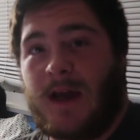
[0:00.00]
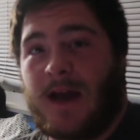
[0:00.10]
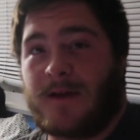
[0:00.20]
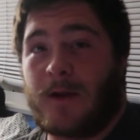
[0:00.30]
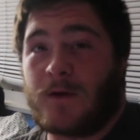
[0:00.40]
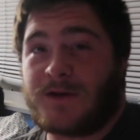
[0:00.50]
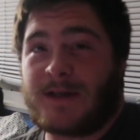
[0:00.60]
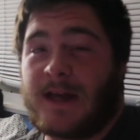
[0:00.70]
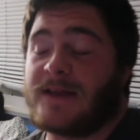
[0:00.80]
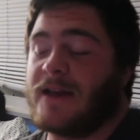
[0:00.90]
Yeah, the
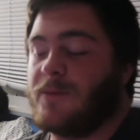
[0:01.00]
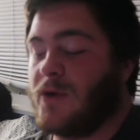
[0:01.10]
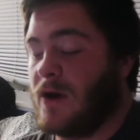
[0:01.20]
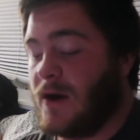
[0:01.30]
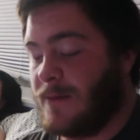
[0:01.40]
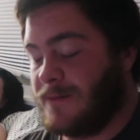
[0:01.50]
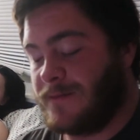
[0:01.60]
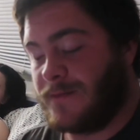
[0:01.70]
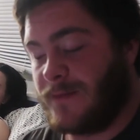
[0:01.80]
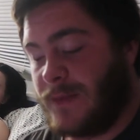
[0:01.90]
lotion that they put on it.
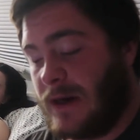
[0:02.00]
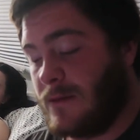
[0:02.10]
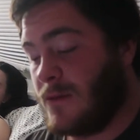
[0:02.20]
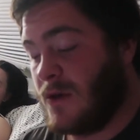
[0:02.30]
But